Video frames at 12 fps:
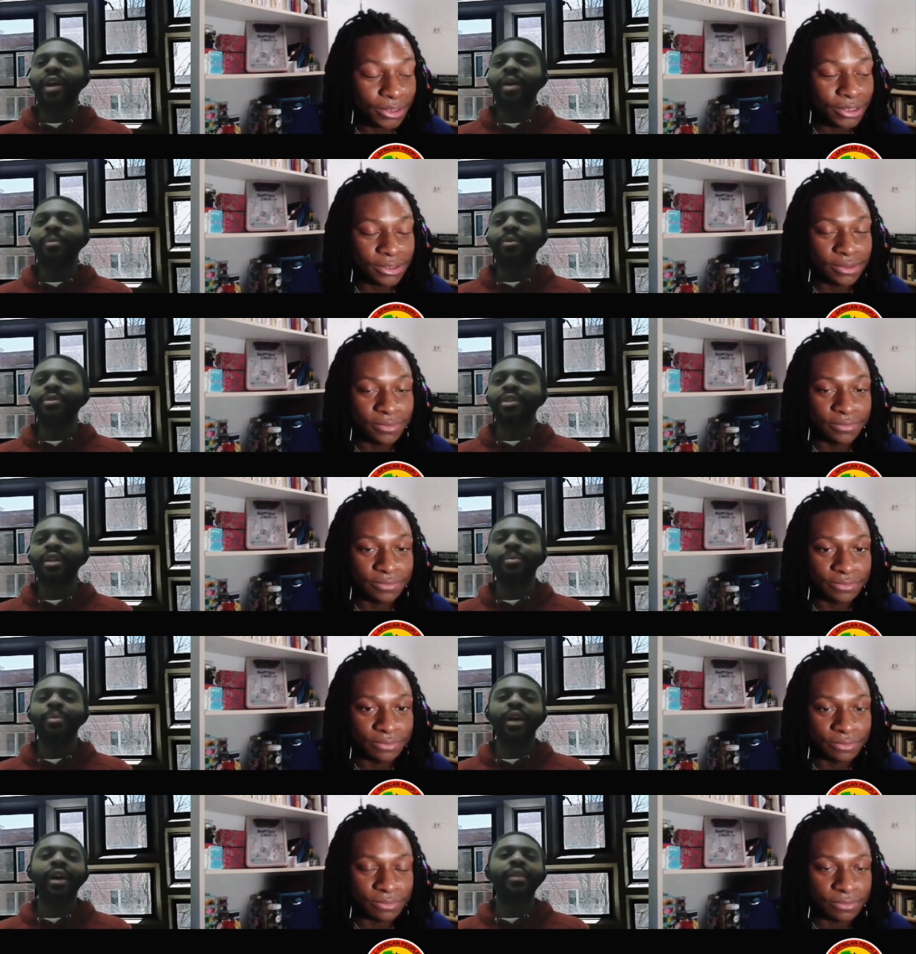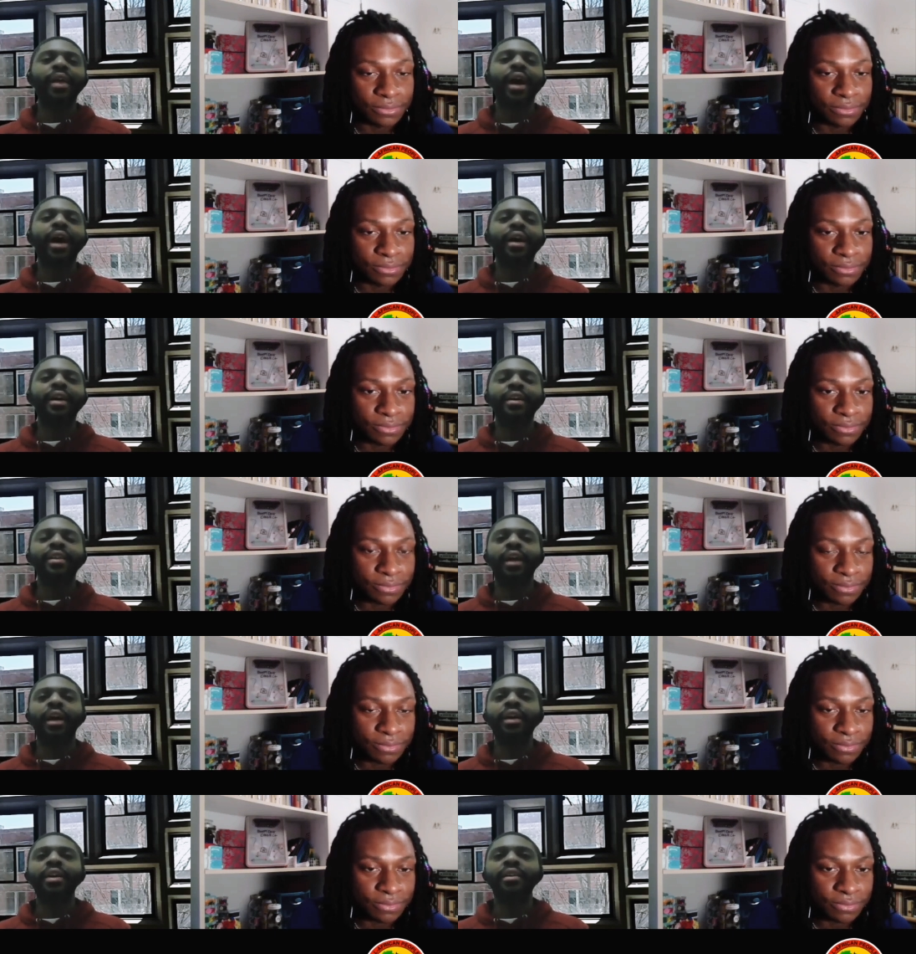Speaker 1: able to apply that in
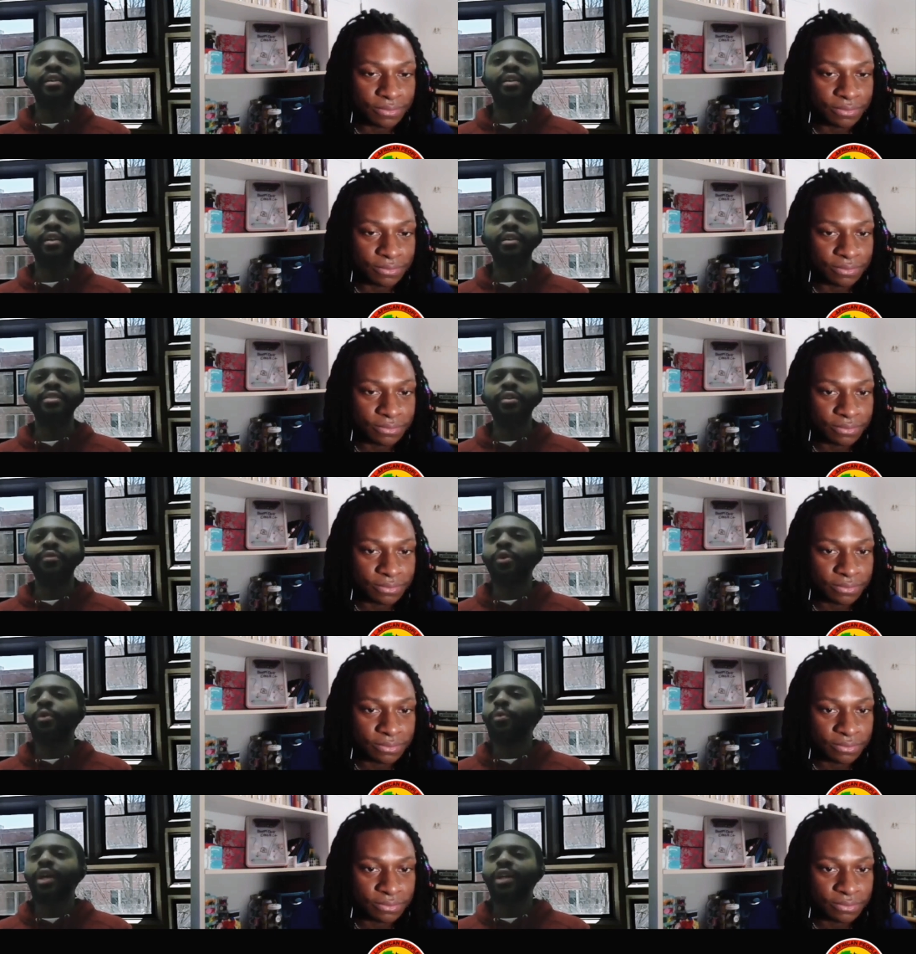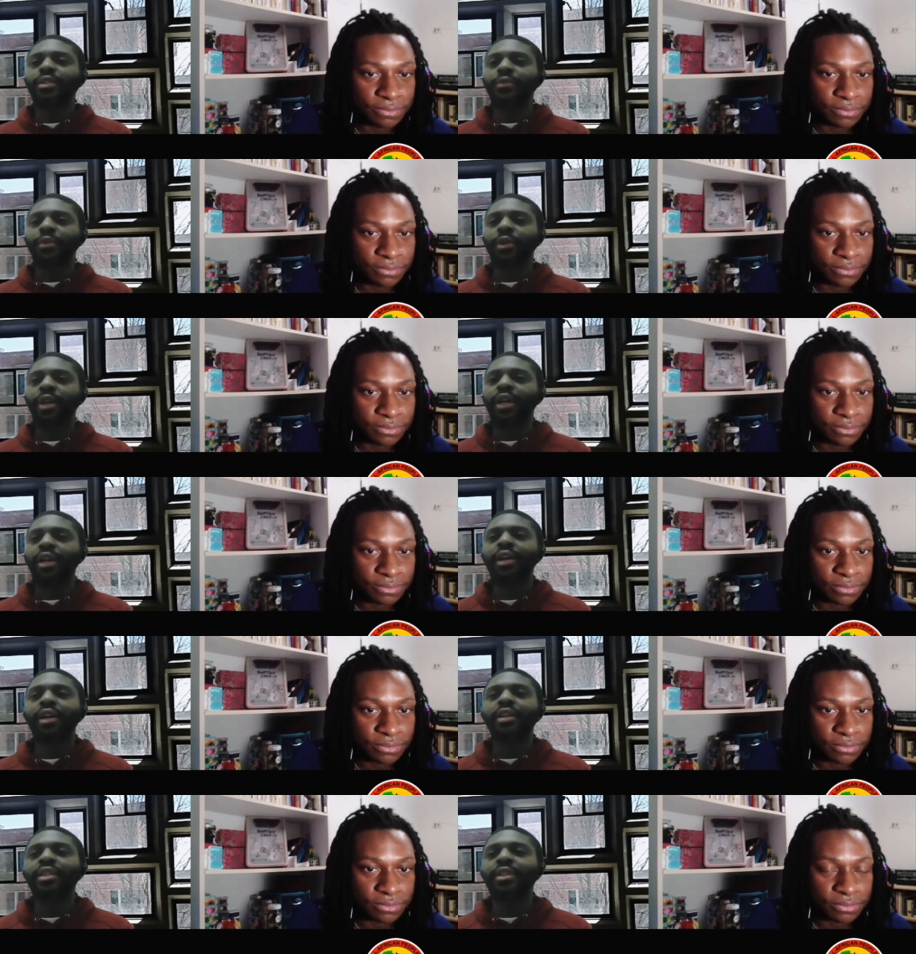like different ways for like
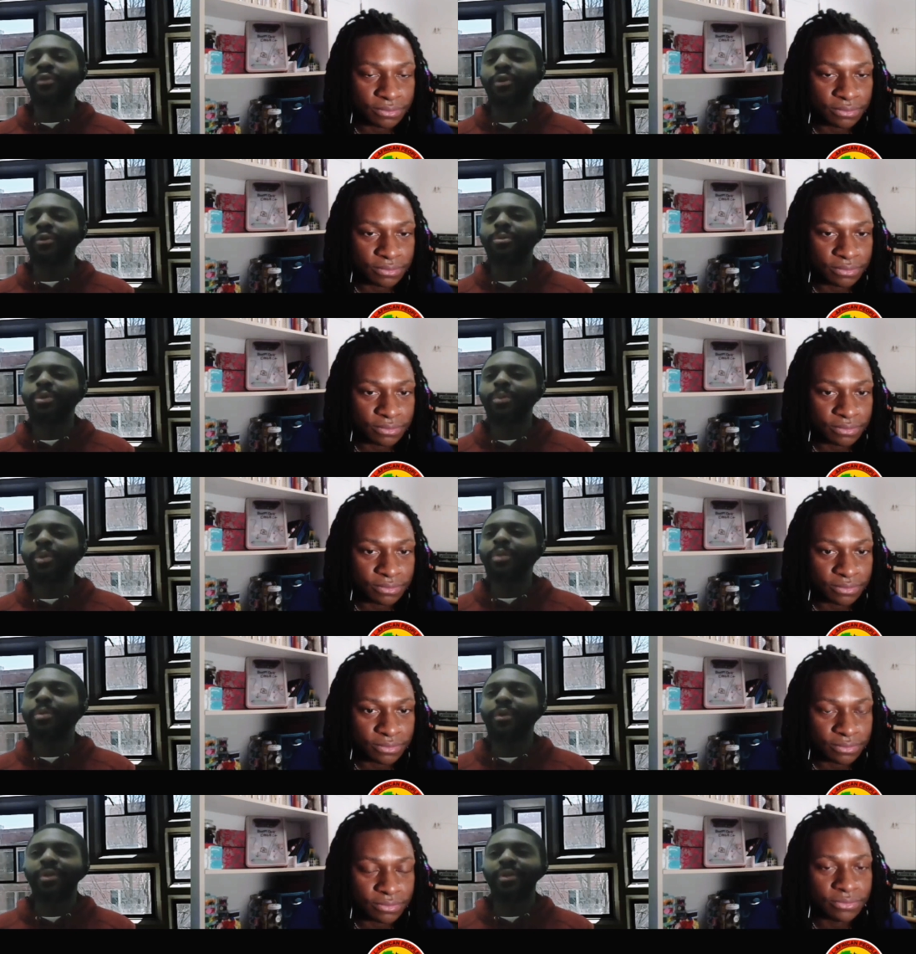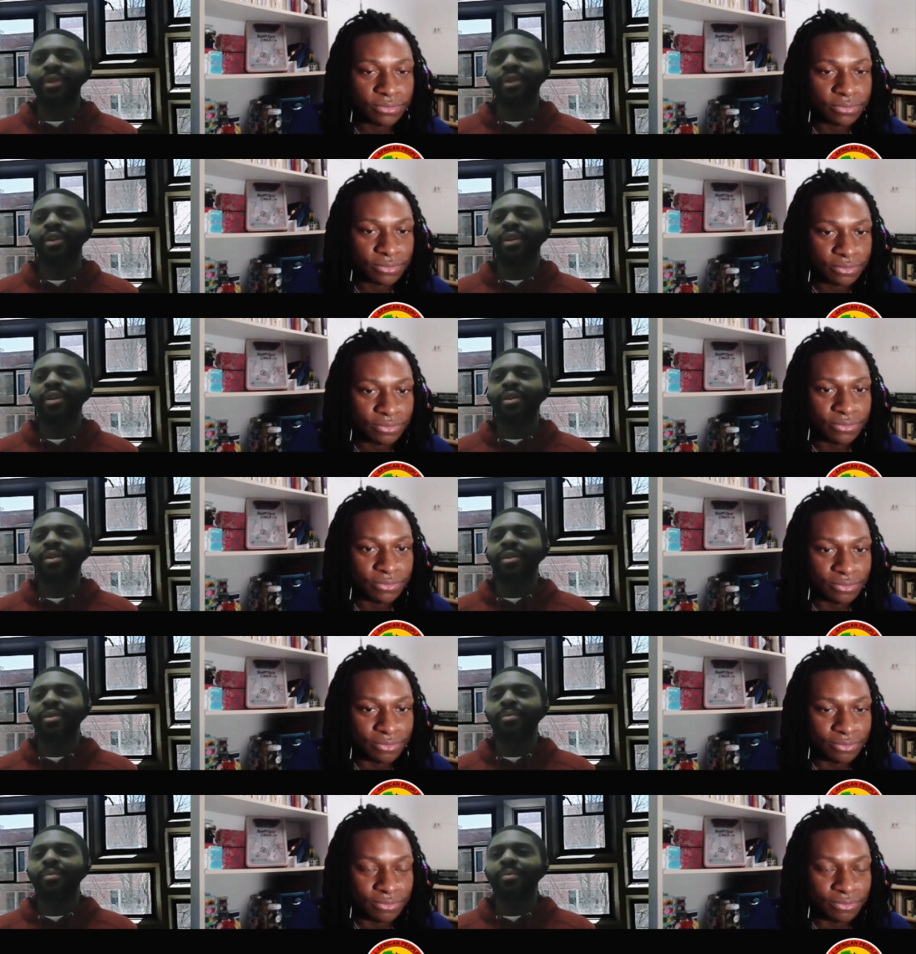uh, different groups of people.
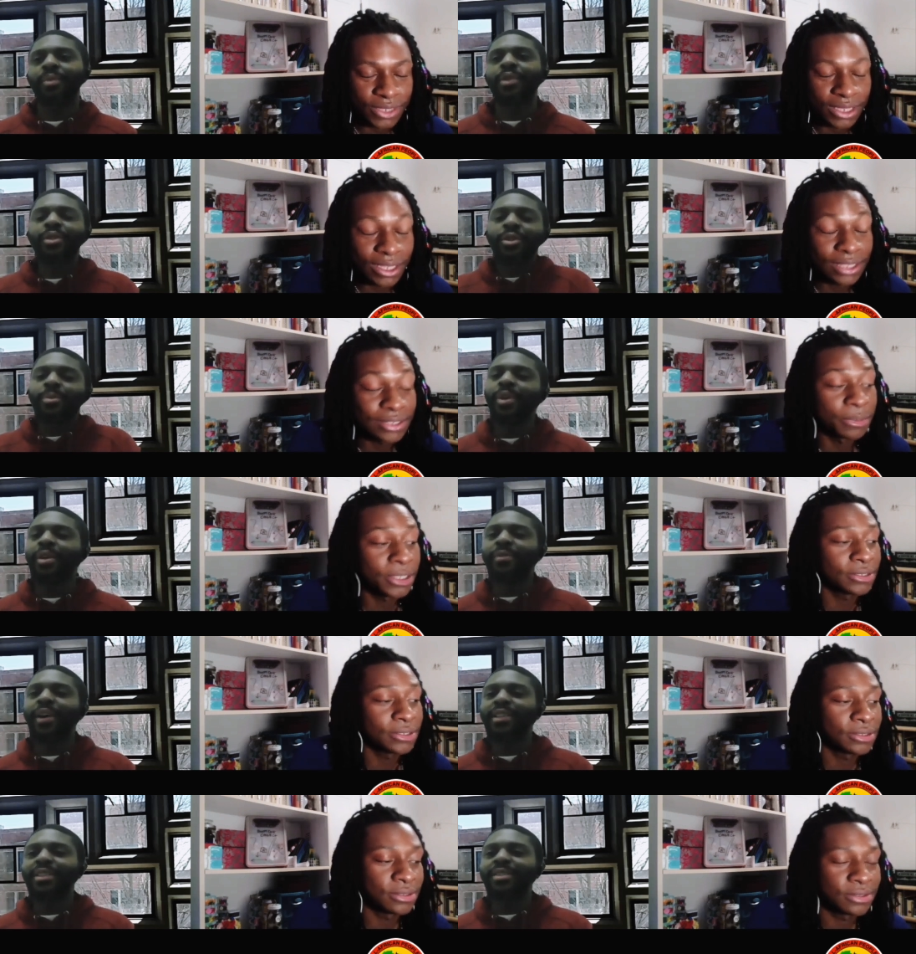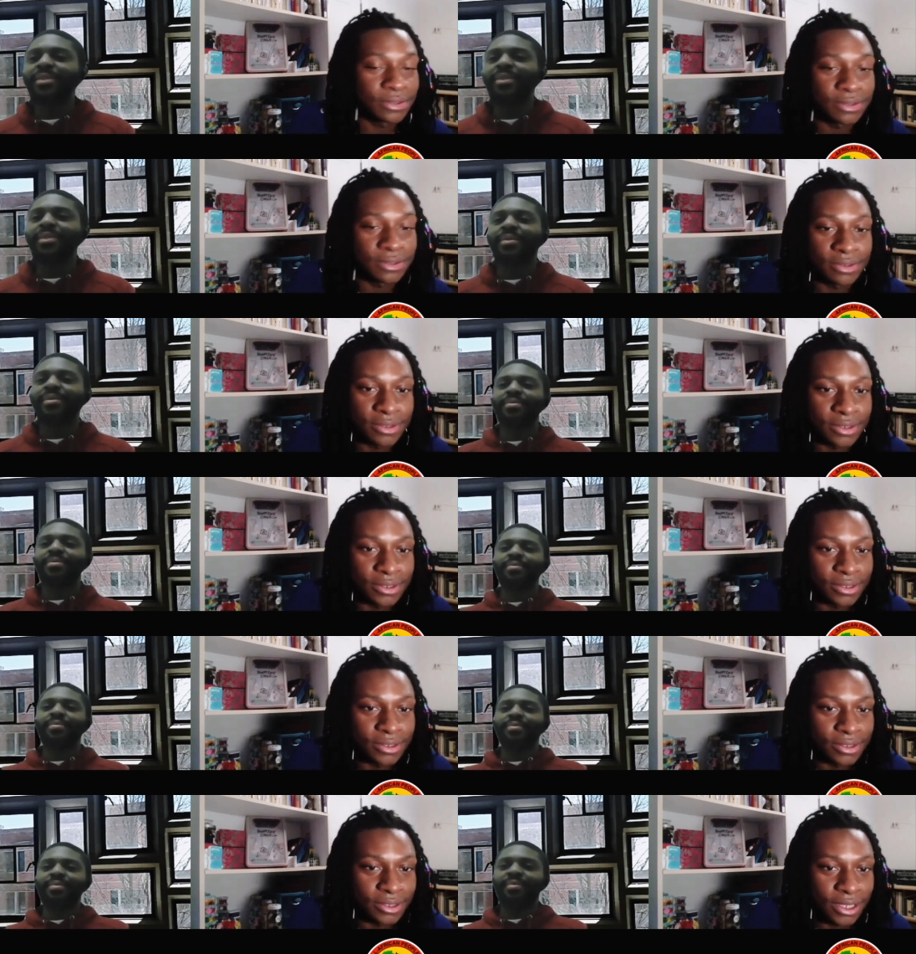
Speaker 2: Yeah, that's still amazing. be effective
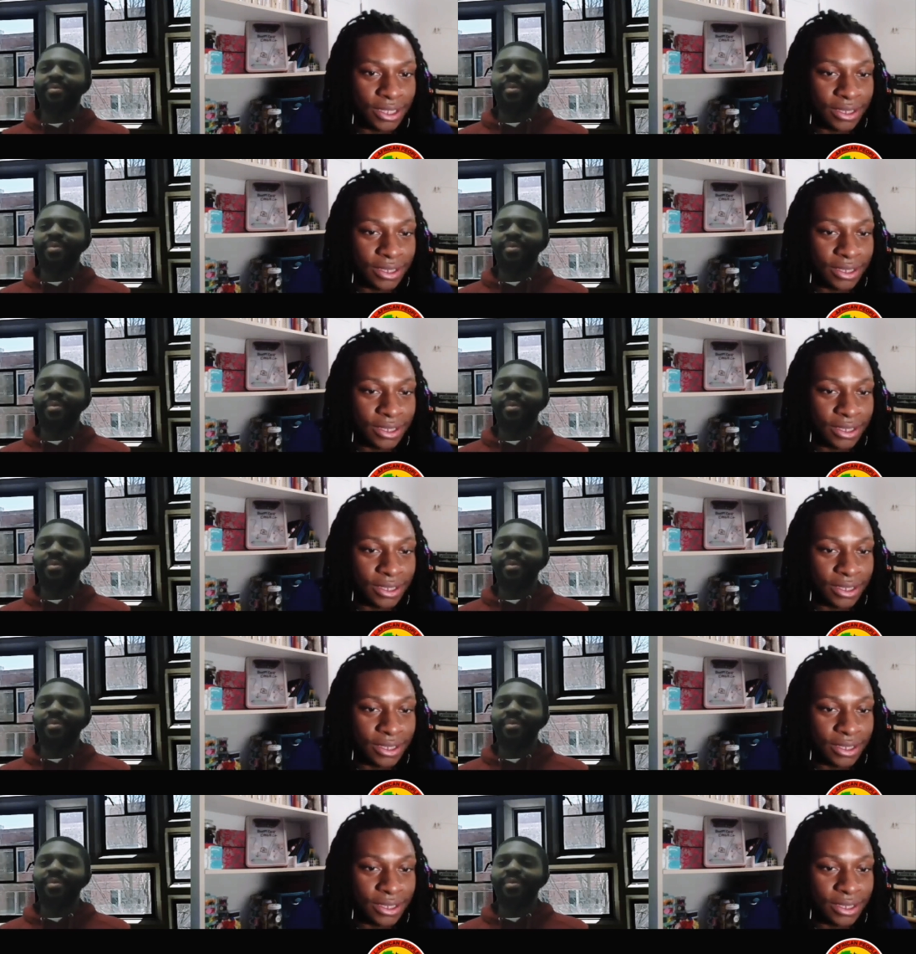and